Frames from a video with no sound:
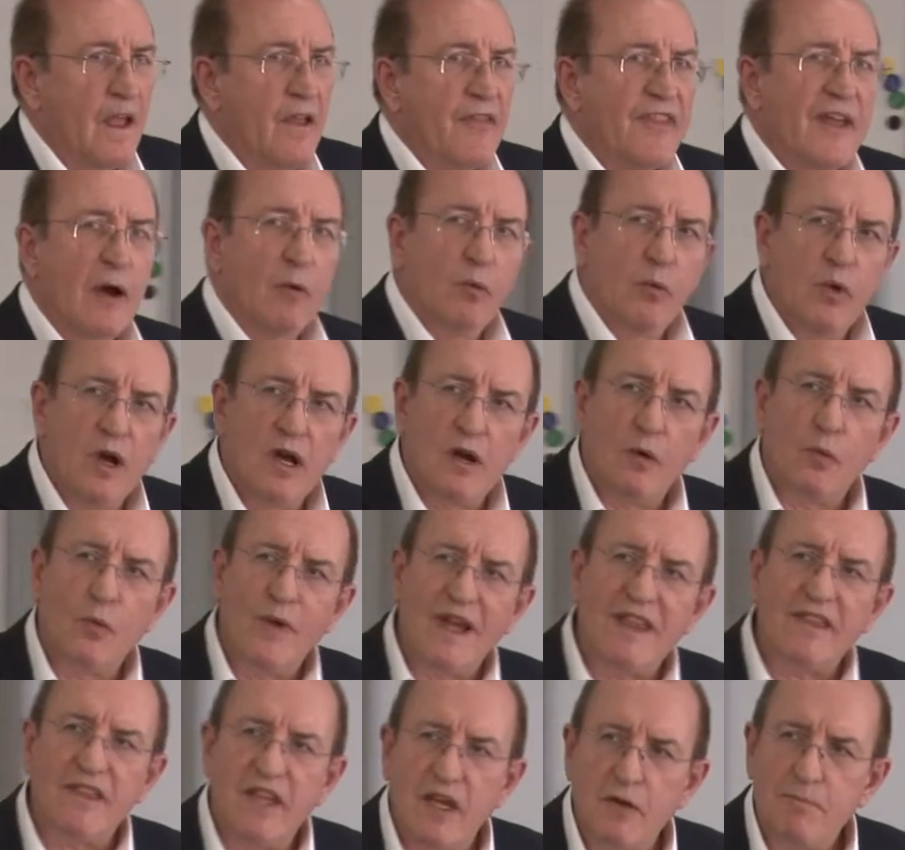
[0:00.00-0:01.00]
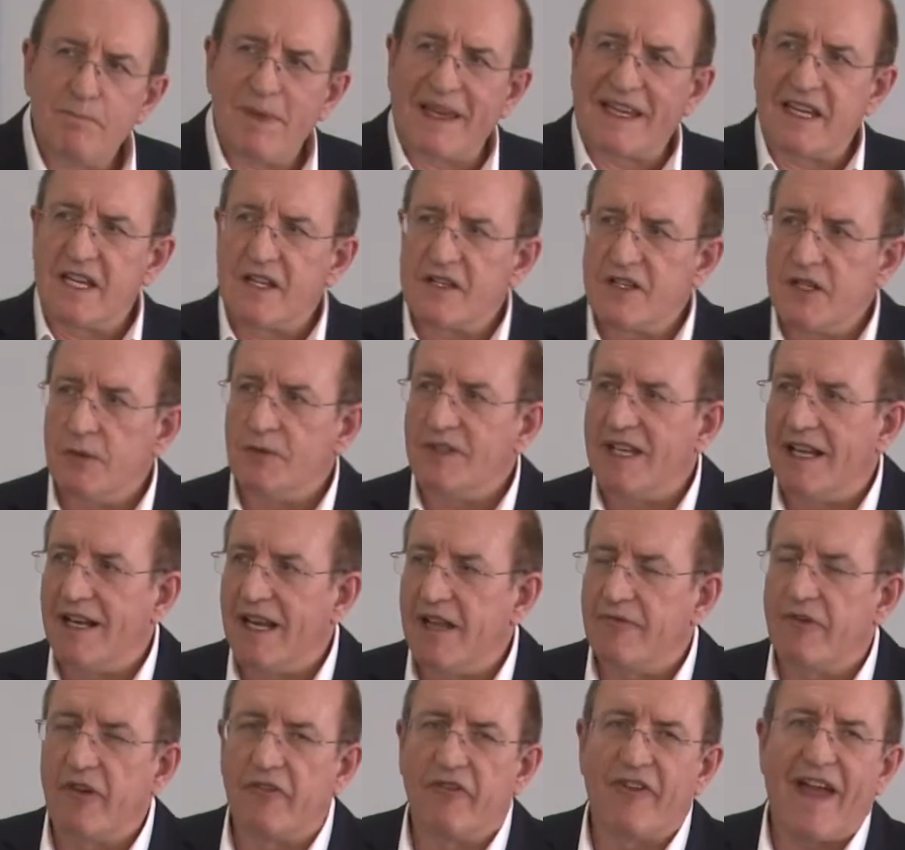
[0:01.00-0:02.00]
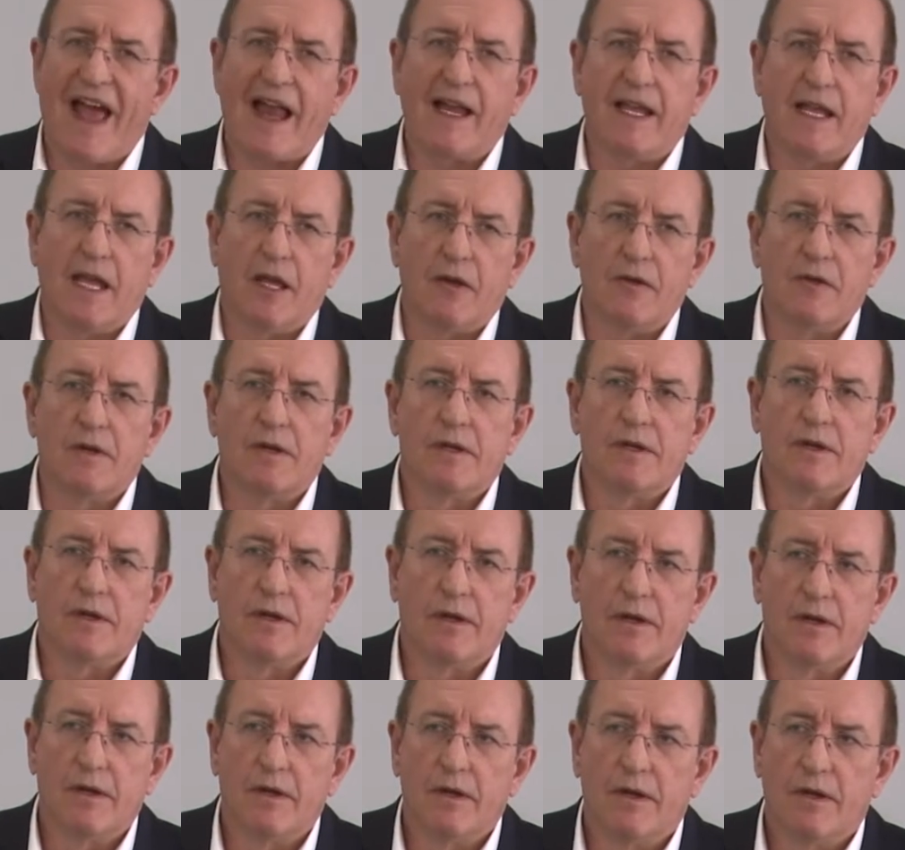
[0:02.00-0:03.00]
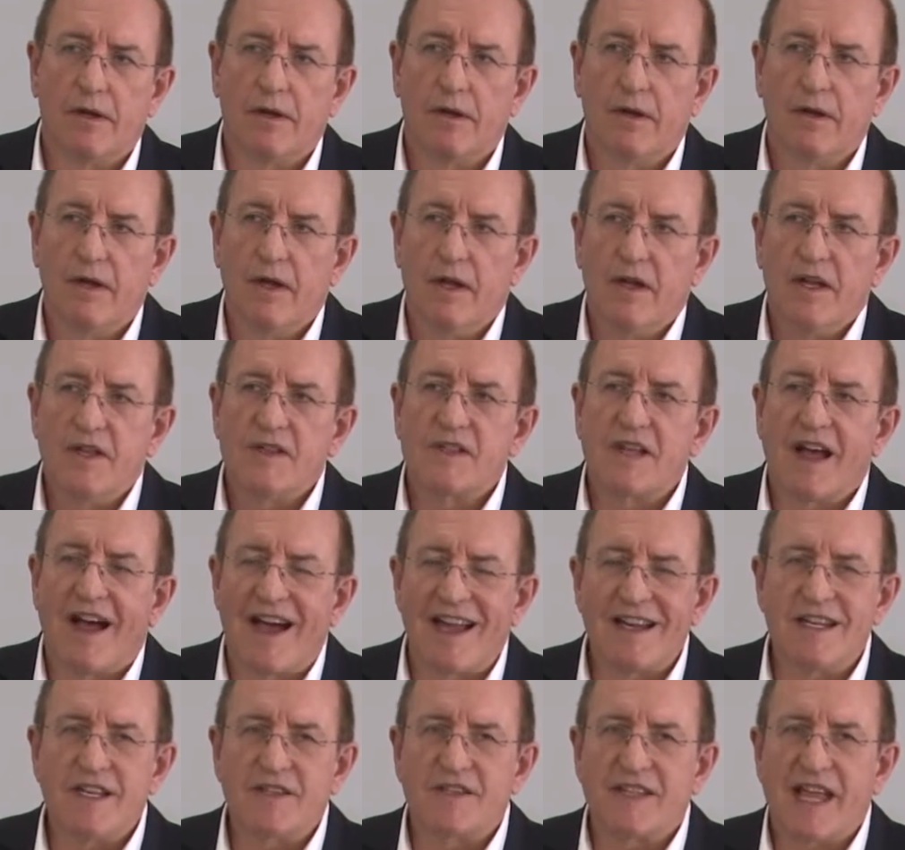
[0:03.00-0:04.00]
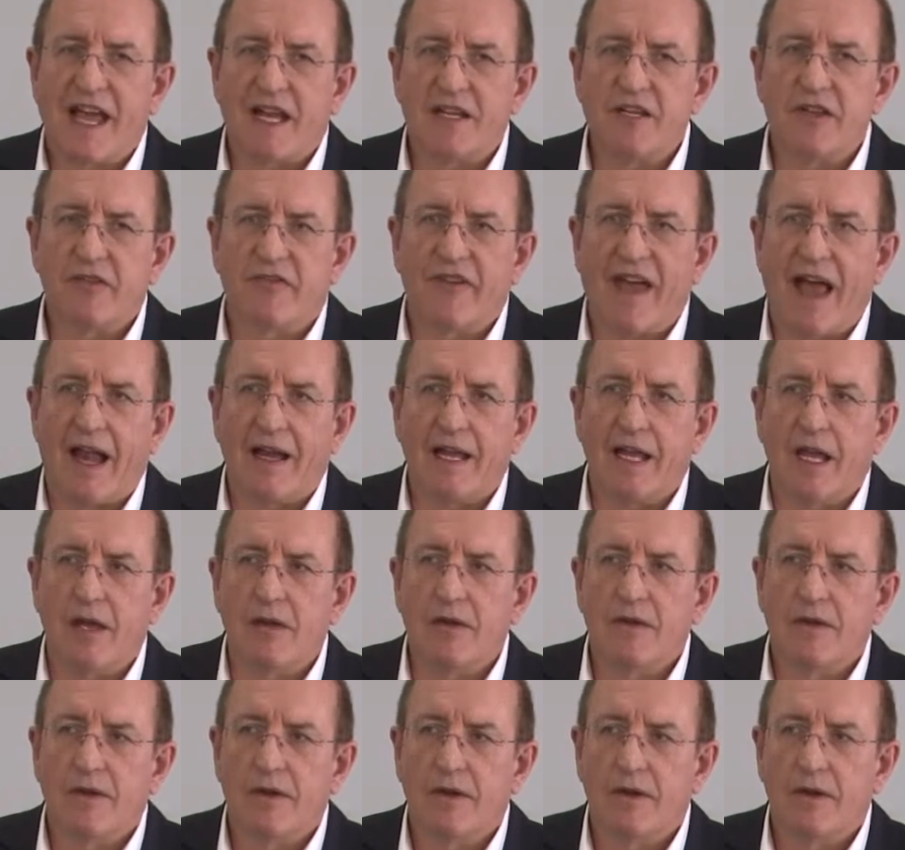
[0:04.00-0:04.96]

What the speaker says: They'll work with you because you deliver value. So understand your value.